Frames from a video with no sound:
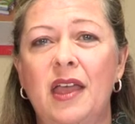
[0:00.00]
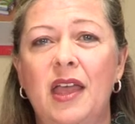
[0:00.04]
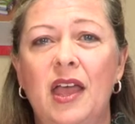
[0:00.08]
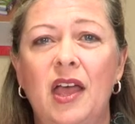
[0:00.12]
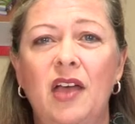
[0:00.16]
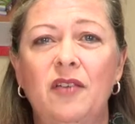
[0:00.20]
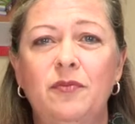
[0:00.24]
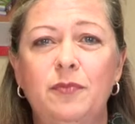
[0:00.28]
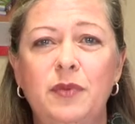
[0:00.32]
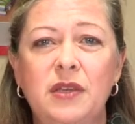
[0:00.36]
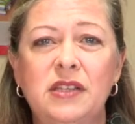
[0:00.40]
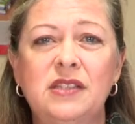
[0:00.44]

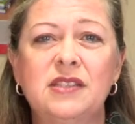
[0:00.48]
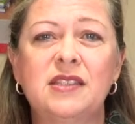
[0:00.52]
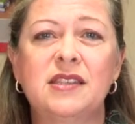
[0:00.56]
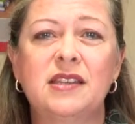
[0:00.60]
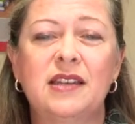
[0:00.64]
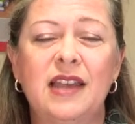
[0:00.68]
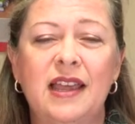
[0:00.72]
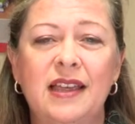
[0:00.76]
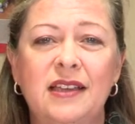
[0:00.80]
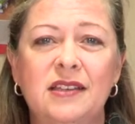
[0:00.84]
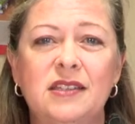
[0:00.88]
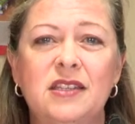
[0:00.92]
have been
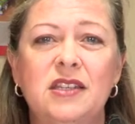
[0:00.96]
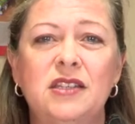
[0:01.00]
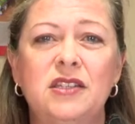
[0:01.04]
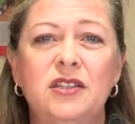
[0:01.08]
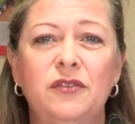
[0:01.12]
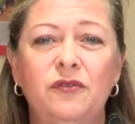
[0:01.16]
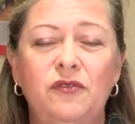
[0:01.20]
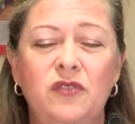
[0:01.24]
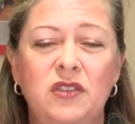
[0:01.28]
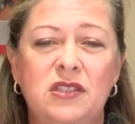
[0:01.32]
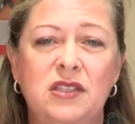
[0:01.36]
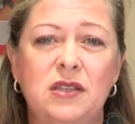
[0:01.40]
selected
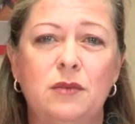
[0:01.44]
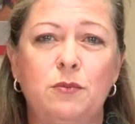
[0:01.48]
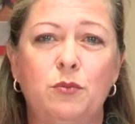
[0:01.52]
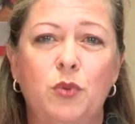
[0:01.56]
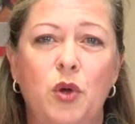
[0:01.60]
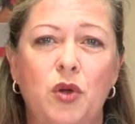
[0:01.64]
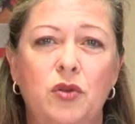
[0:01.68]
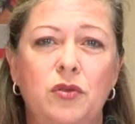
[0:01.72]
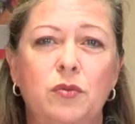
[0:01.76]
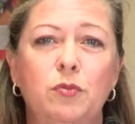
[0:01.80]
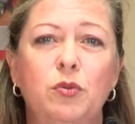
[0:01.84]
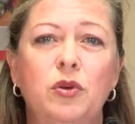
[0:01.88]
to visit
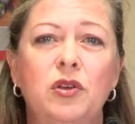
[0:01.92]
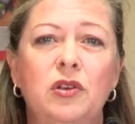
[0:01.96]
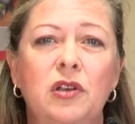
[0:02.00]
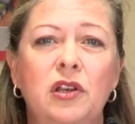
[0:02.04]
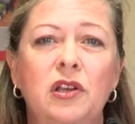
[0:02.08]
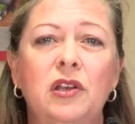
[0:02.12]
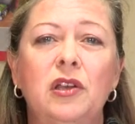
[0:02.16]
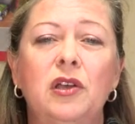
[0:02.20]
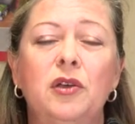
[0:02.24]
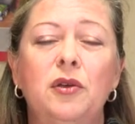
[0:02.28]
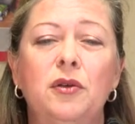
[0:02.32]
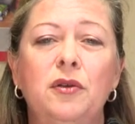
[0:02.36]
both
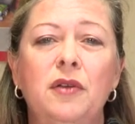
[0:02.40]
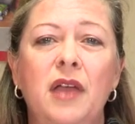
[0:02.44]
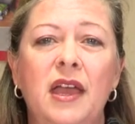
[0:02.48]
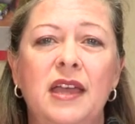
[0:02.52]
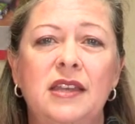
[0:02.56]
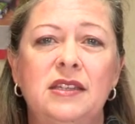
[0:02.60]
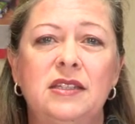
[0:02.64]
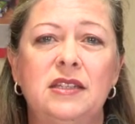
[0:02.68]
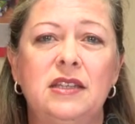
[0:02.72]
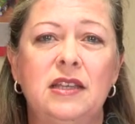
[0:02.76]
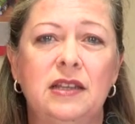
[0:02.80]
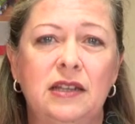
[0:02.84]
Punalulu
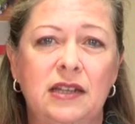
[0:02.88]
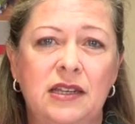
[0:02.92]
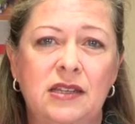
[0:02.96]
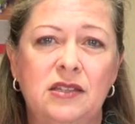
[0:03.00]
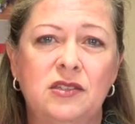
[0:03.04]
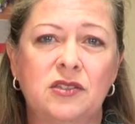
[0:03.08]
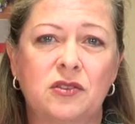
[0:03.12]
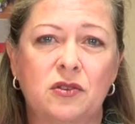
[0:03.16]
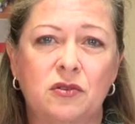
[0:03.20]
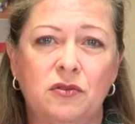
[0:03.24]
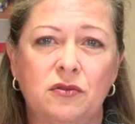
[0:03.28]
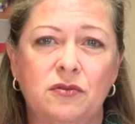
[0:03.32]
and Yili
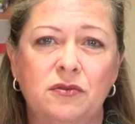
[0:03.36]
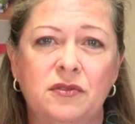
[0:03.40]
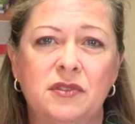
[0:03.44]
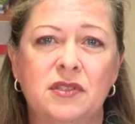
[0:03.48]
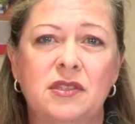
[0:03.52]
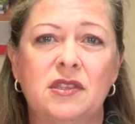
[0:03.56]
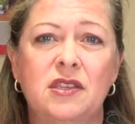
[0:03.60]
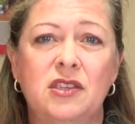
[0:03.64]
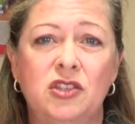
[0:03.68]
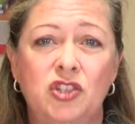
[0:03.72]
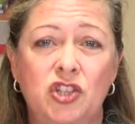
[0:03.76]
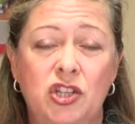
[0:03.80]

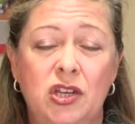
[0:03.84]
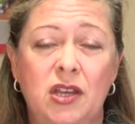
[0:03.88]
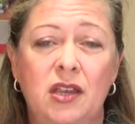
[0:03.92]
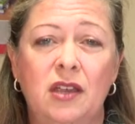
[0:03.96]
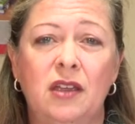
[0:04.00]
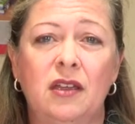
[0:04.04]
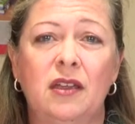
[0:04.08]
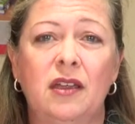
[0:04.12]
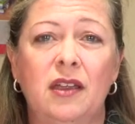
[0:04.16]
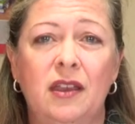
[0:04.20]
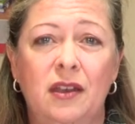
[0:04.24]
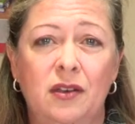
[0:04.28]
schools this
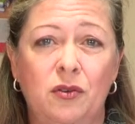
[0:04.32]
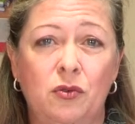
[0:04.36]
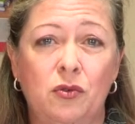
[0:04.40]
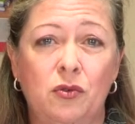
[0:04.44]
year in